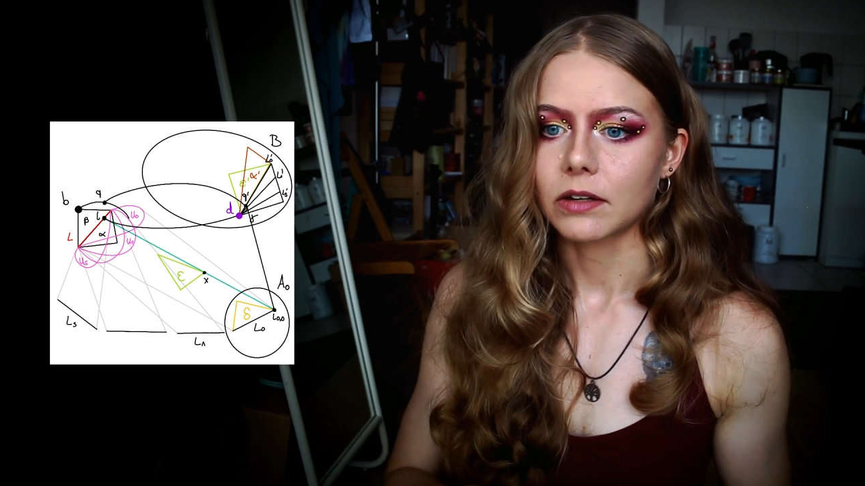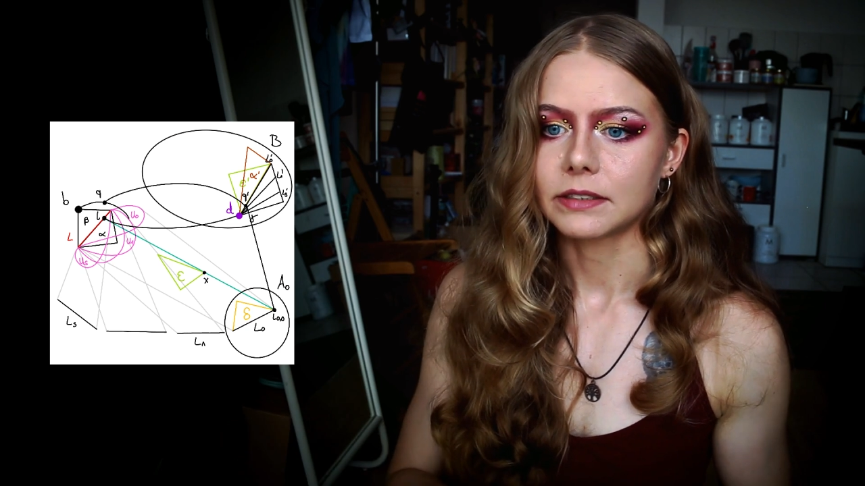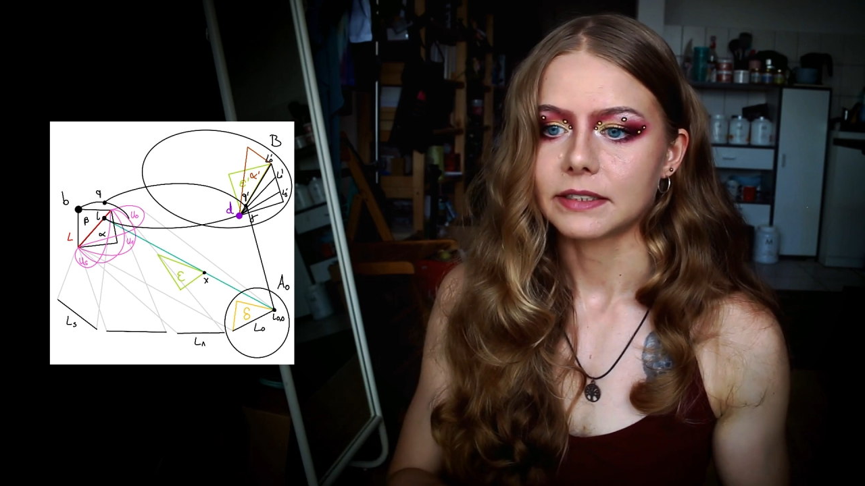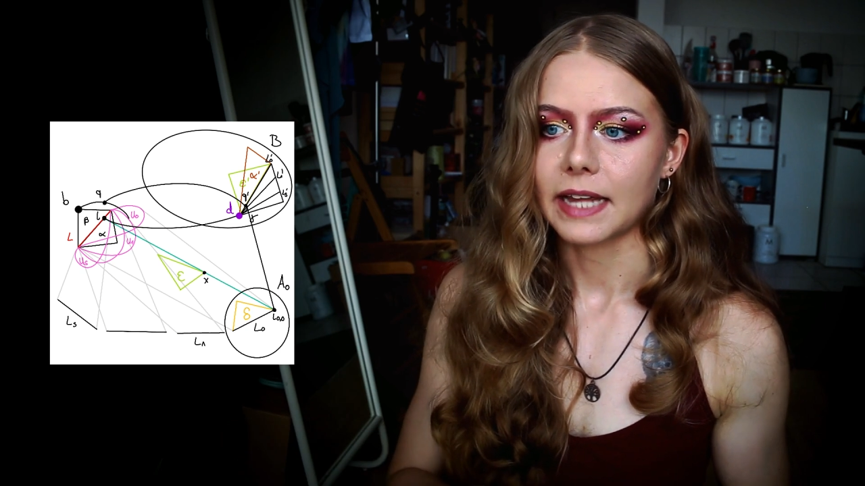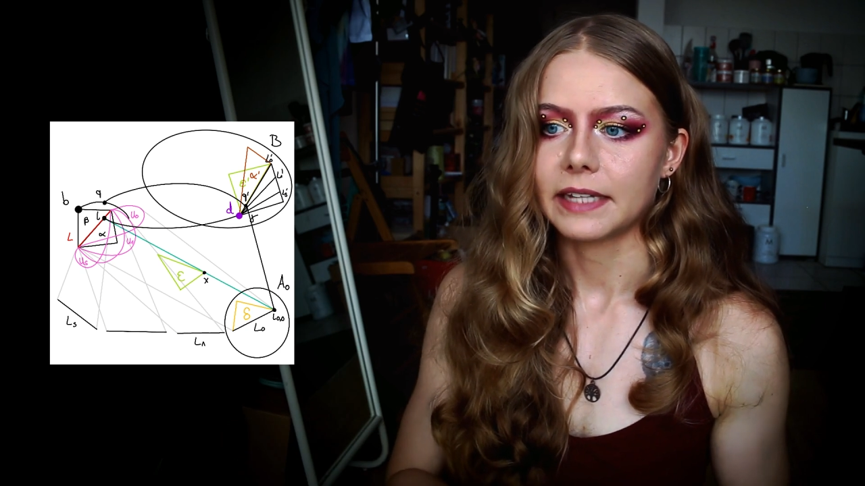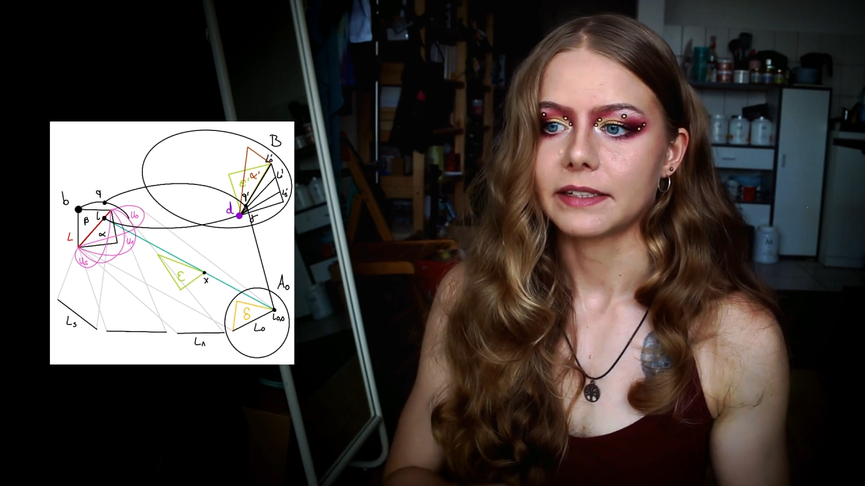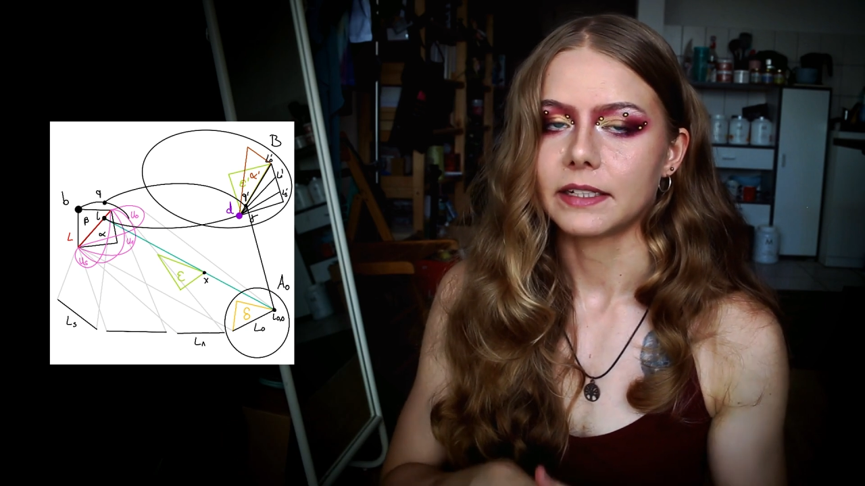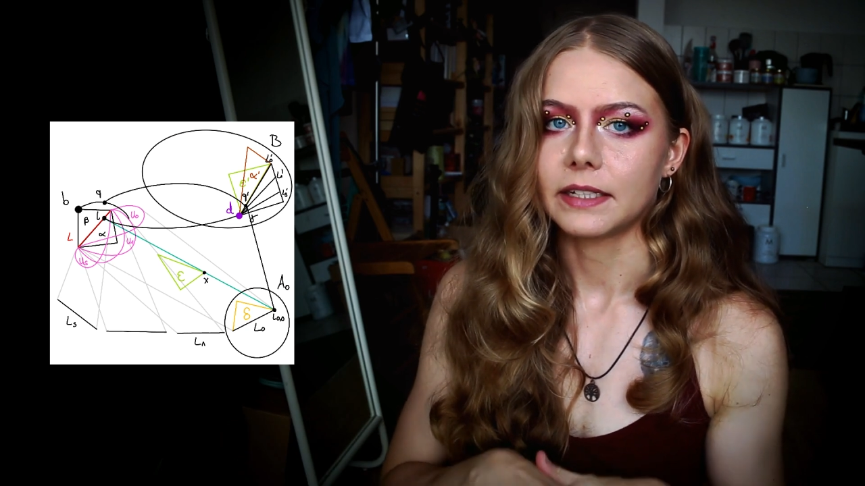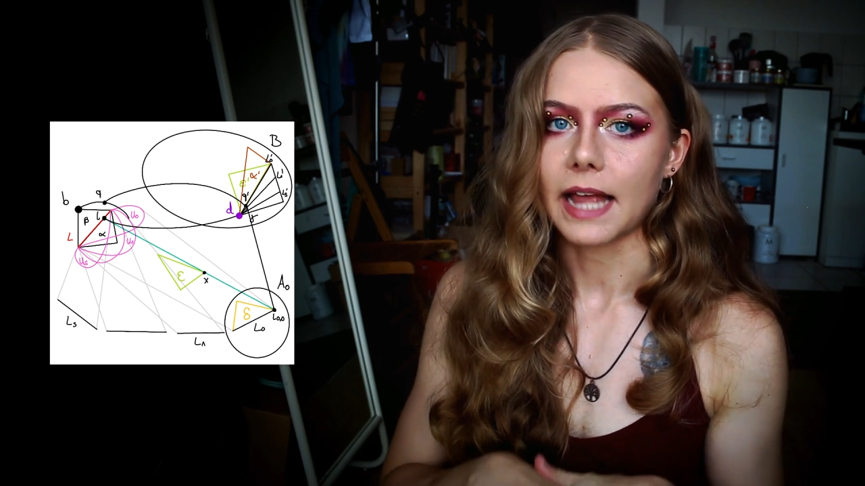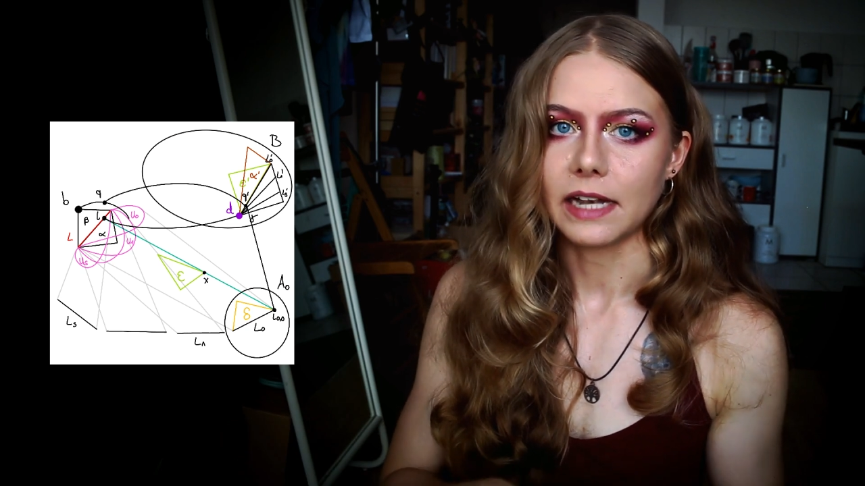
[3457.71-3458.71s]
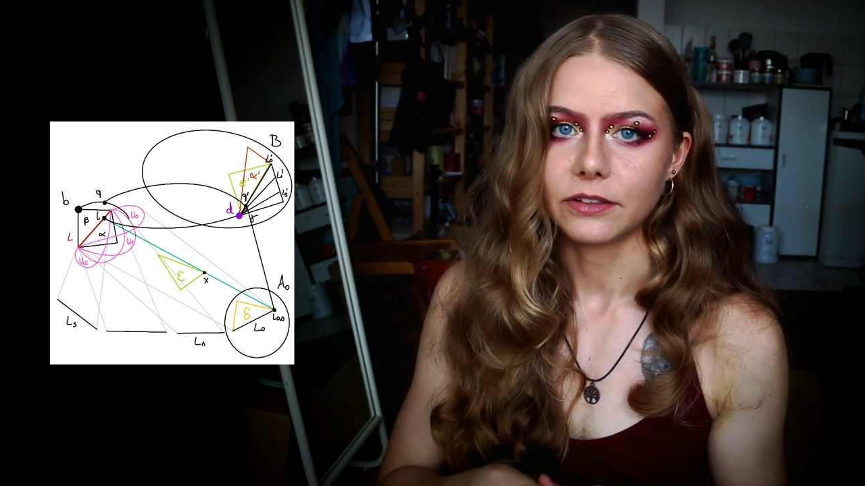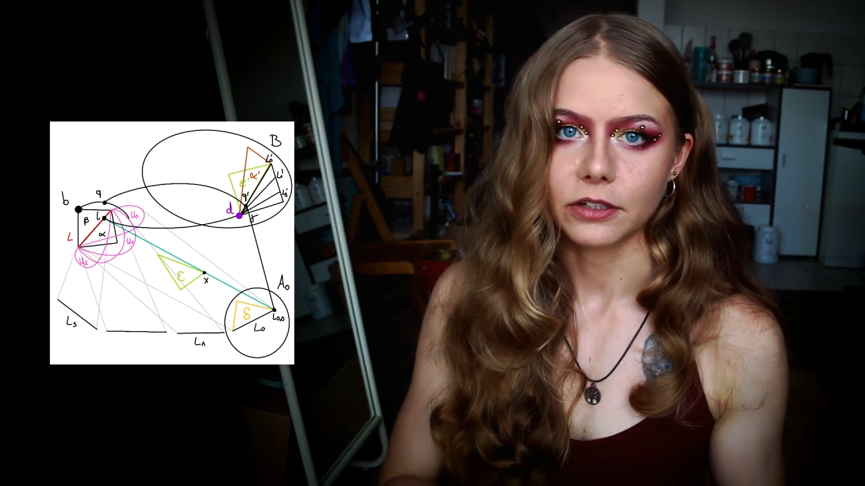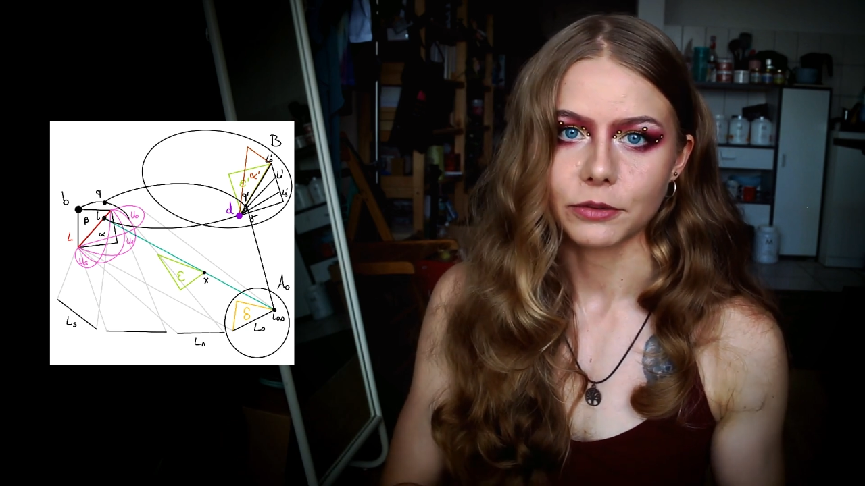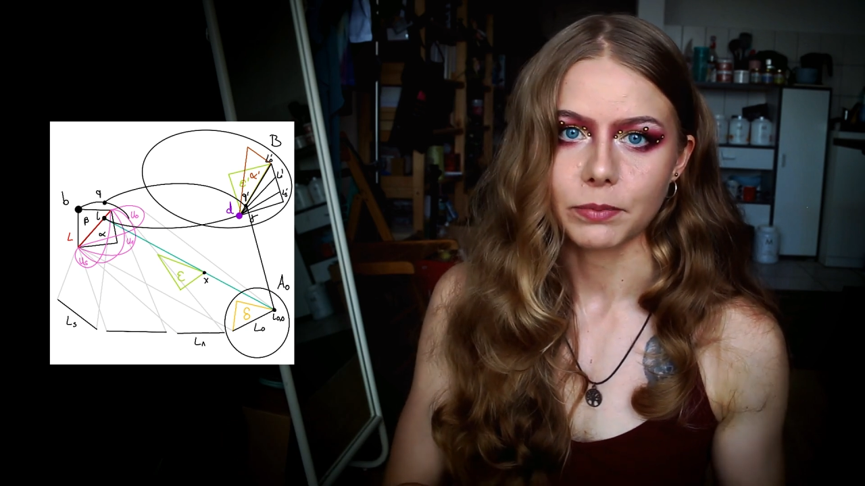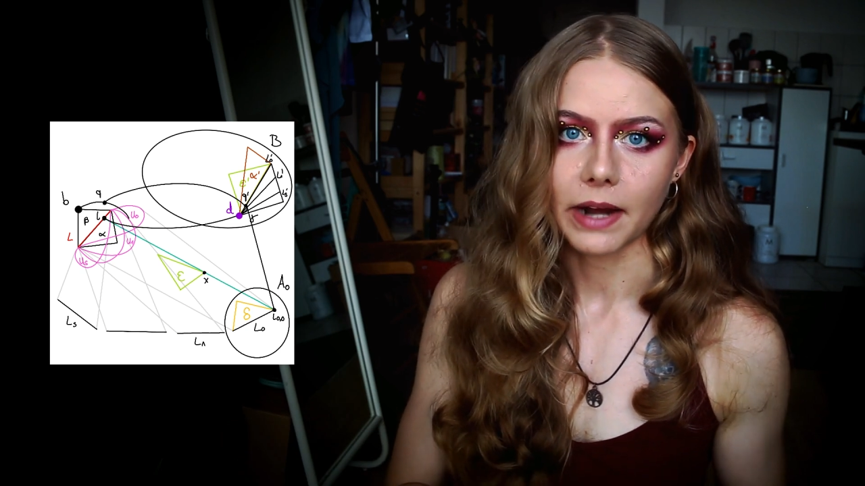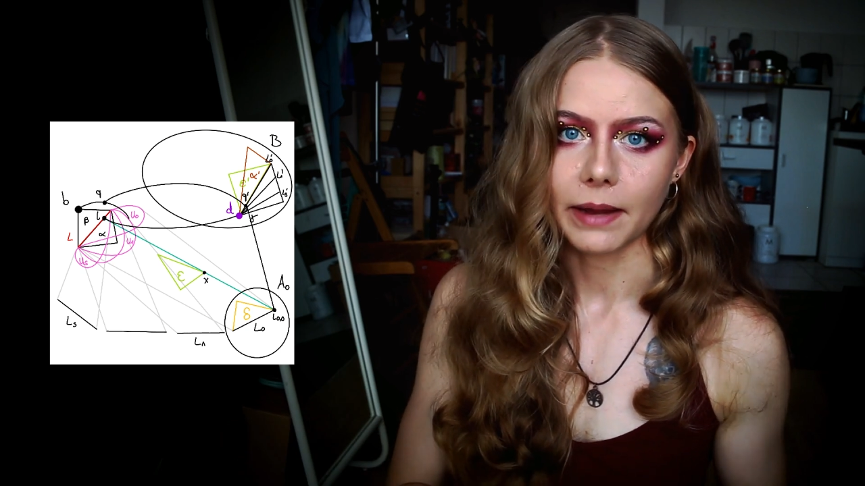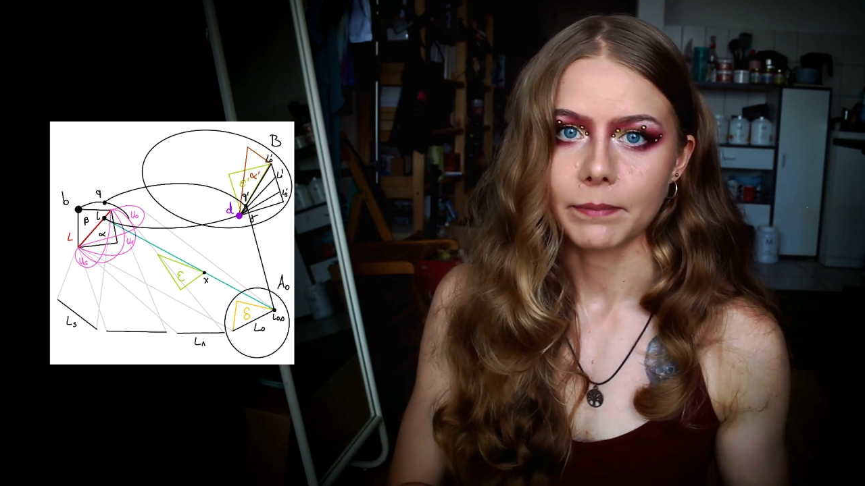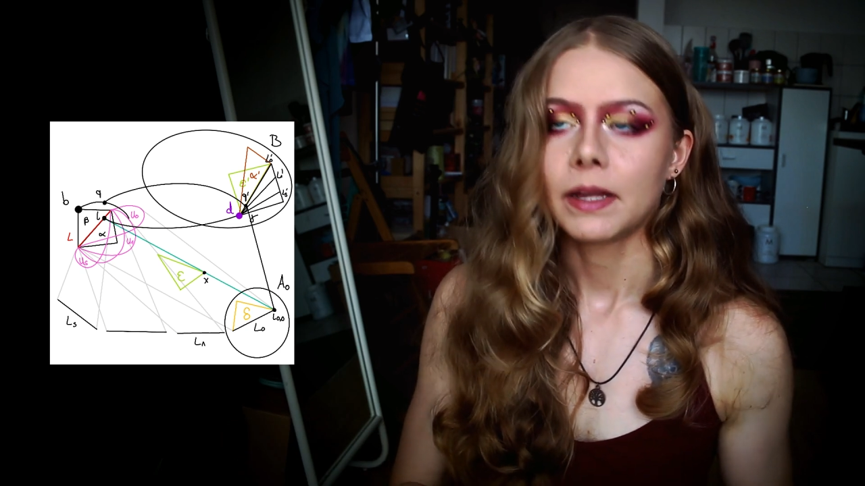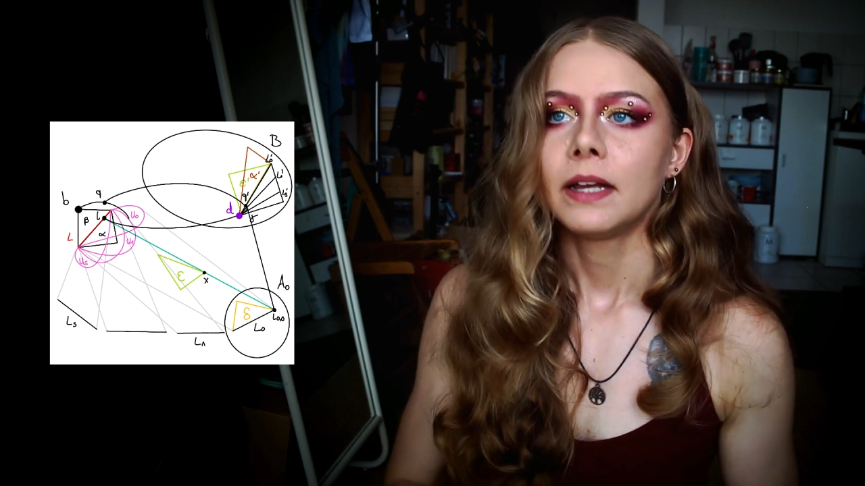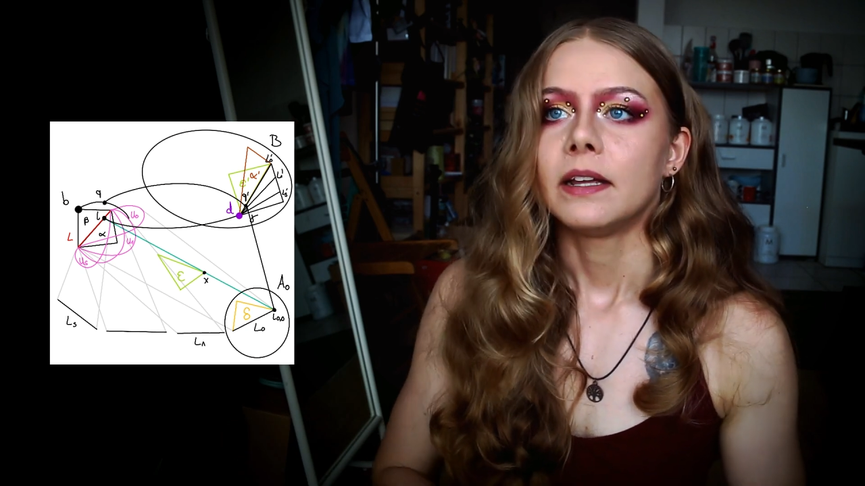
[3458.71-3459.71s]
contained in L0 prime.